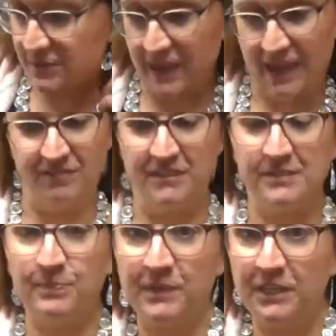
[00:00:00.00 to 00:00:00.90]
we have
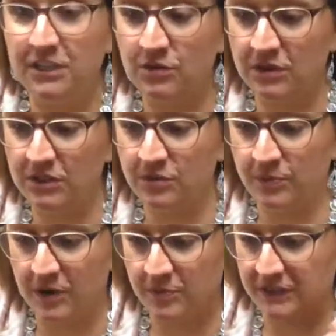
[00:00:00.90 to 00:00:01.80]
this cute, cute
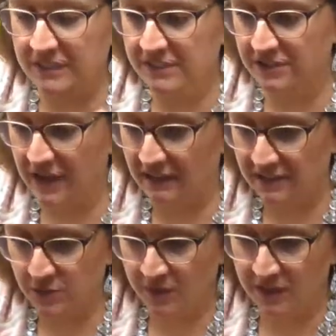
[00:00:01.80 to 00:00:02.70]
purple Easter
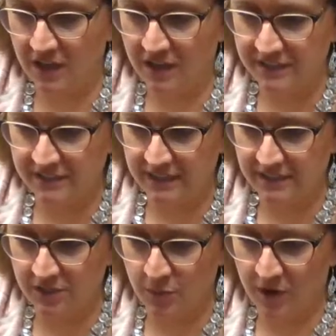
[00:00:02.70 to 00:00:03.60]
necklace. We're going to call this
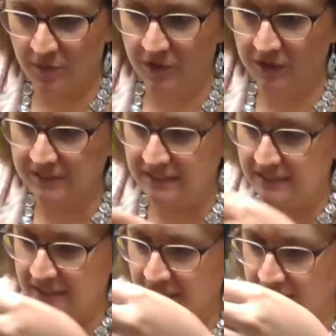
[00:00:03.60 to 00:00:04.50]
Easter purple because
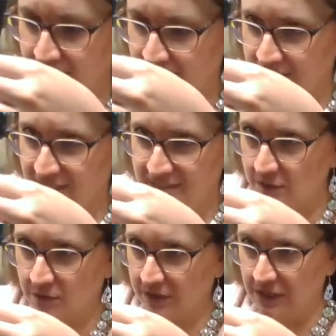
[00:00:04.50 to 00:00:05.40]
it's
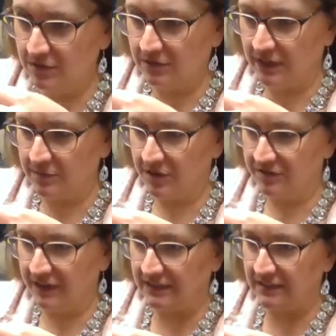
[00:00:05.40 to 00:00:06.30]
so cute and
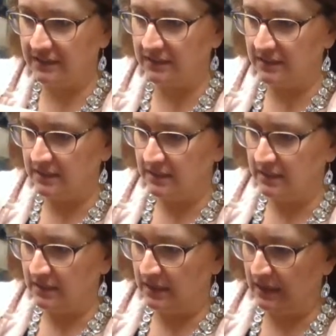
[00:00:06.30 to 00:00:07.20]
perfect.
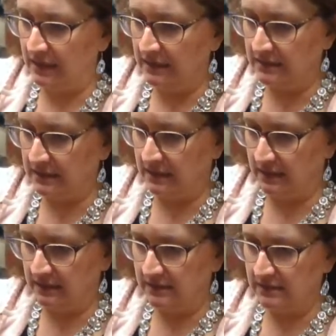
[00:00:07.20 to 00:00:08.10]
It
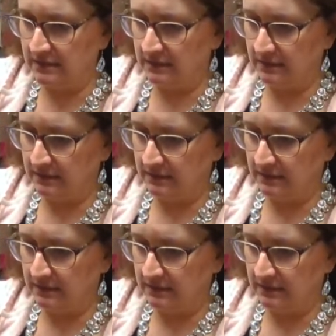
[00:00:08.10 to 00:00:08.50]
is,